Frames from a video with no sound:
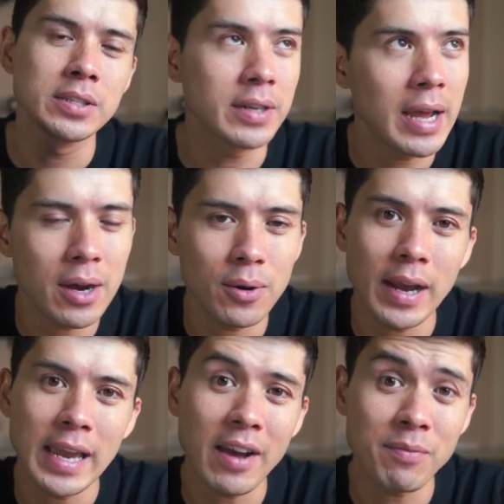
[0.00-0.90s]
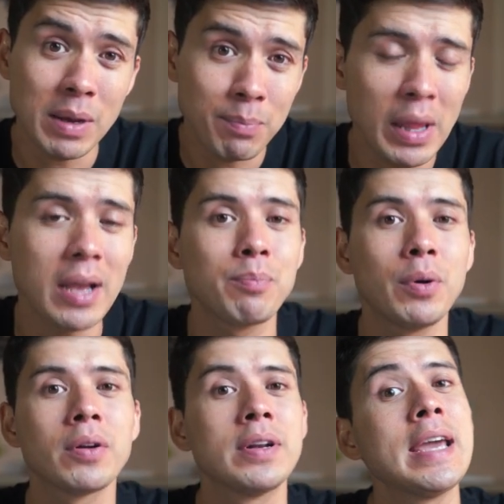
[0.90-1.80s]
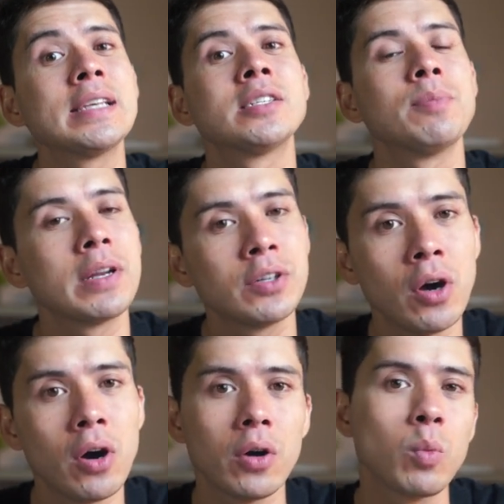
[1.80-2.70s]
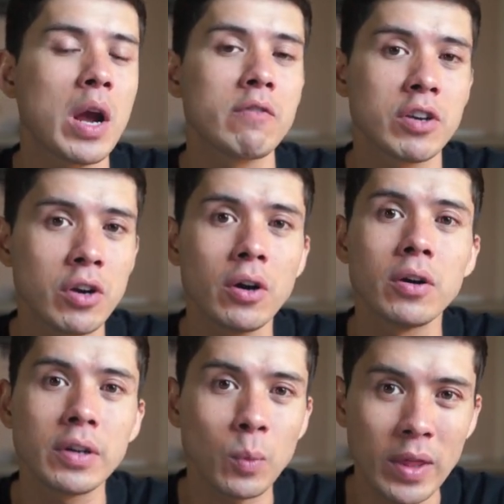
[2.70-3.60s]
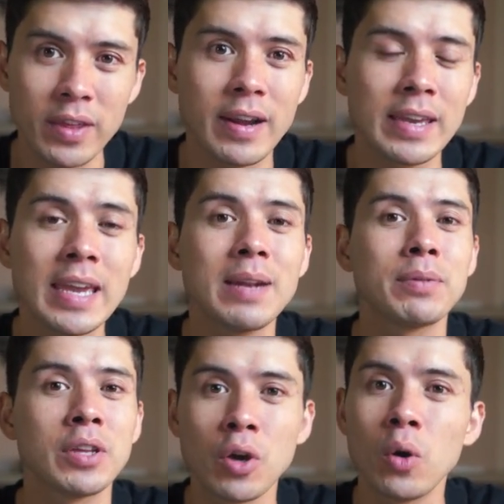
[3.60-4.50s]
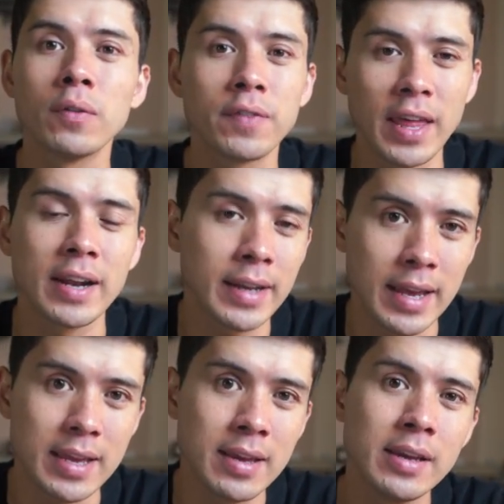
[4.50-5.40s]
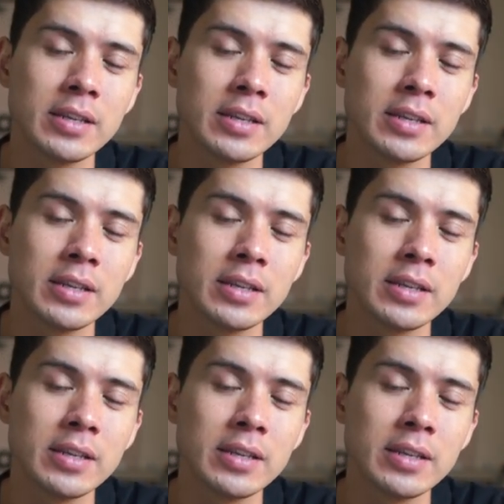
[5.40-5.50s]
So now I have my Blackboard next to my door where I record whether I hit the goal for that day.